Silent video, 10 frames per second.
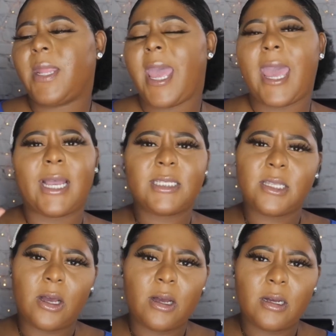as
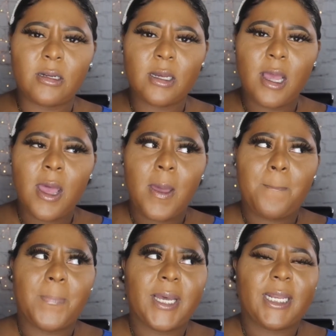long,
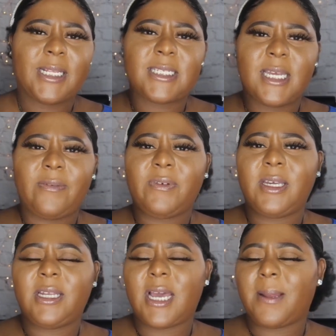but it's
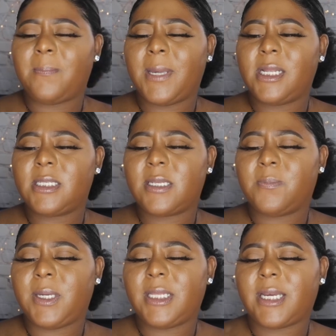definitely not meant to
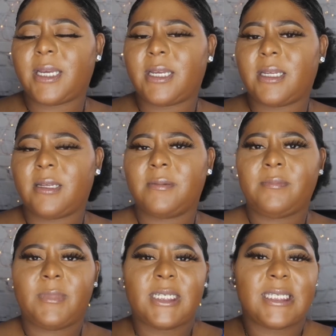be like a
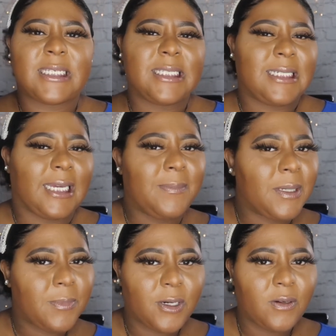
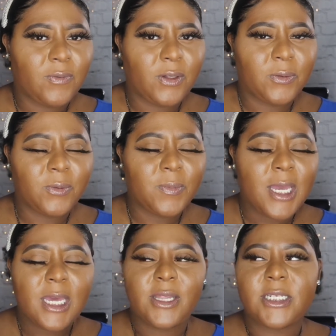statement perfume.
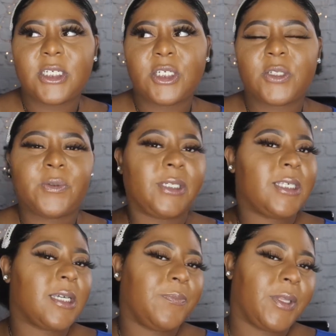This is just really
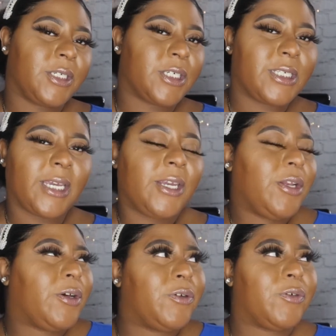something just like, you
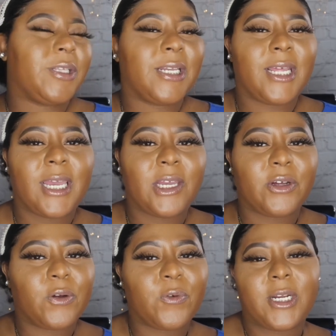know, during the day or
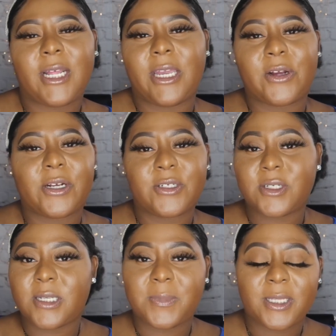you're running errands or
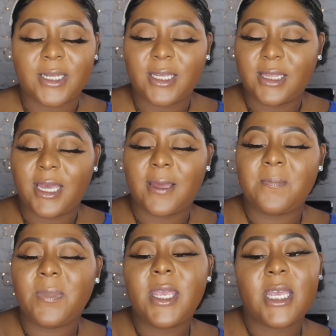something like that.
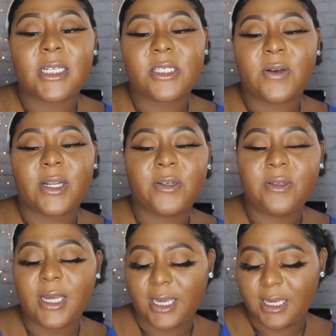And so I do
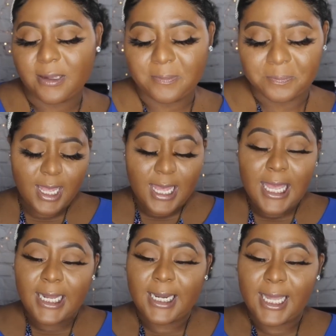like it
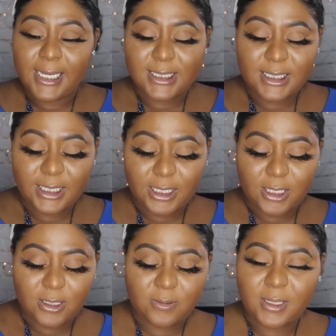next
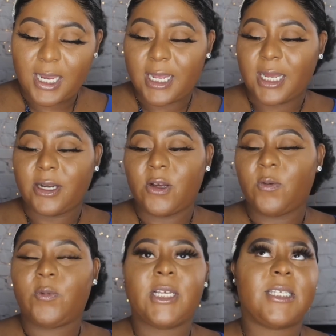here and i know
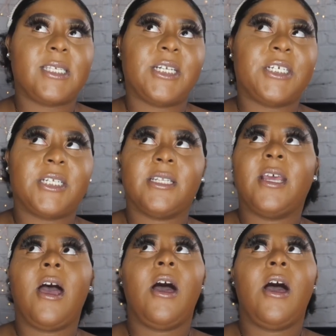this is such an